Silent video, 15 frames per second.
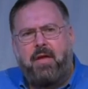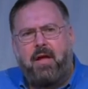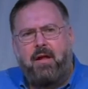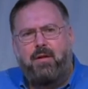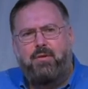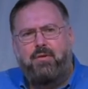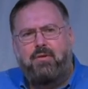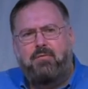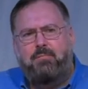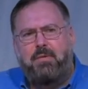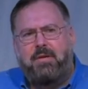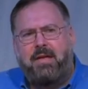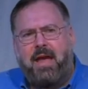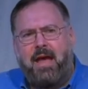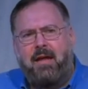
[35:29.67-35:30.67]
elders
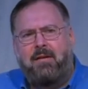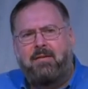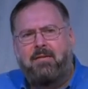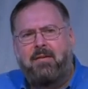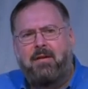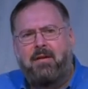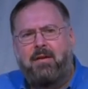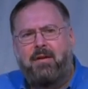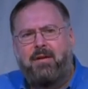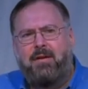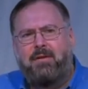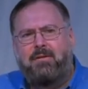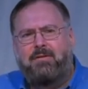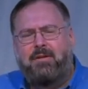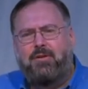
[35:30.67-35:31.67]
began
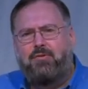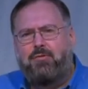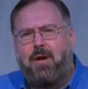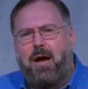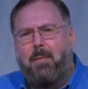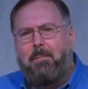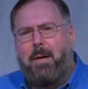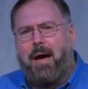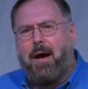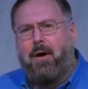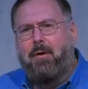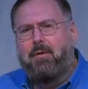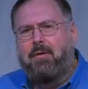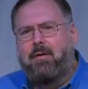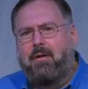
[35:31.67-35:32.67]
to drop
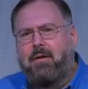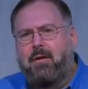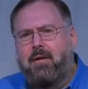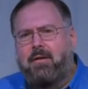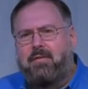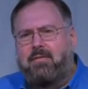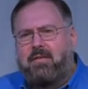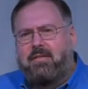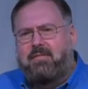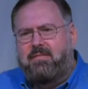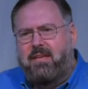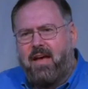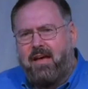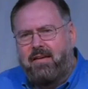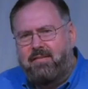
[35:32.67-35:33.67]
out. This
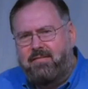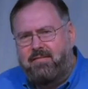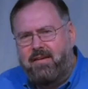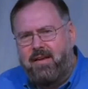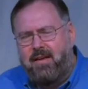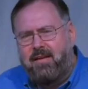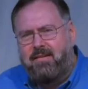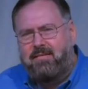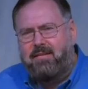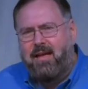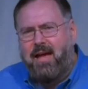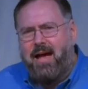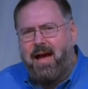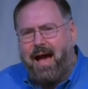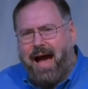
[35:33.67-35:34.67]
guy says,
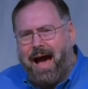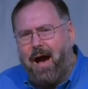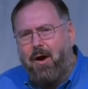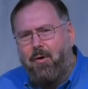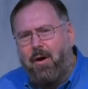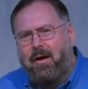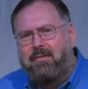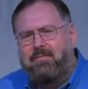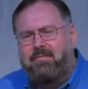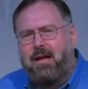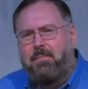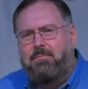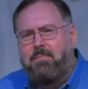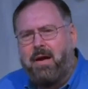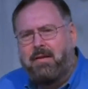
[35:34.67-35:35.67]
ow, I
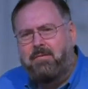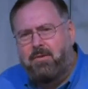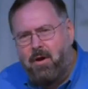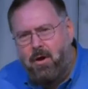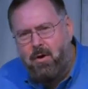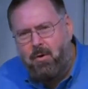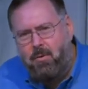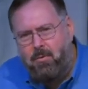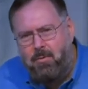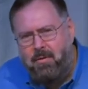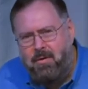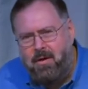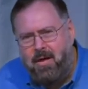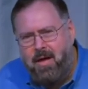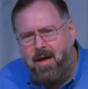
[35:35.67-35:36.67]
stubbed my toe,
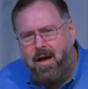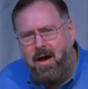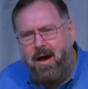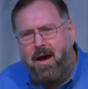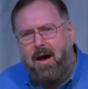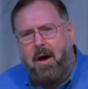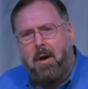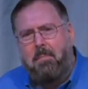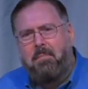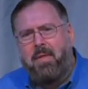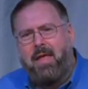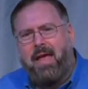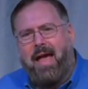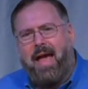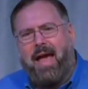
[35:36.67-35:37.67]

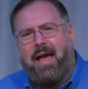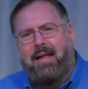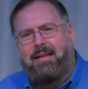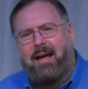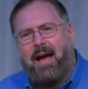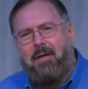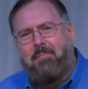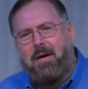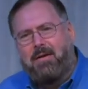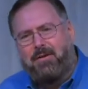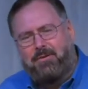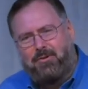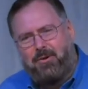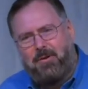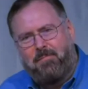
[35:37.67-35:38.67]
and I
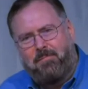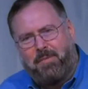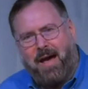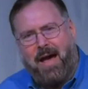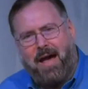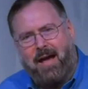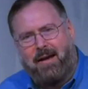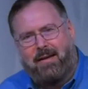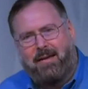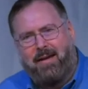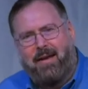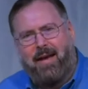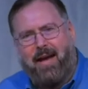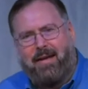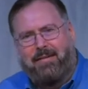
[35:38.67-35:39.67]
better turn back.
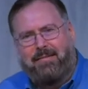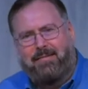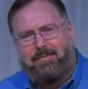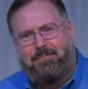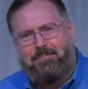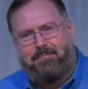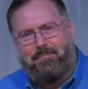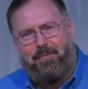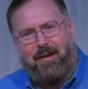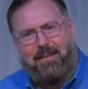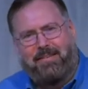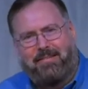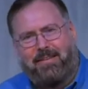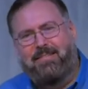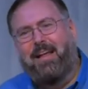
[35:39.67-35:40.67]
And his
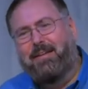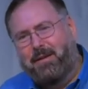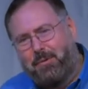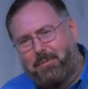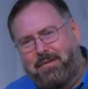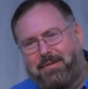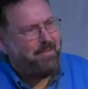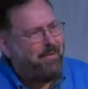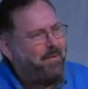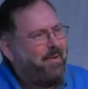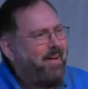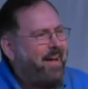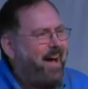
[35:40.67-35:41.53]
friend says, I'll go with you.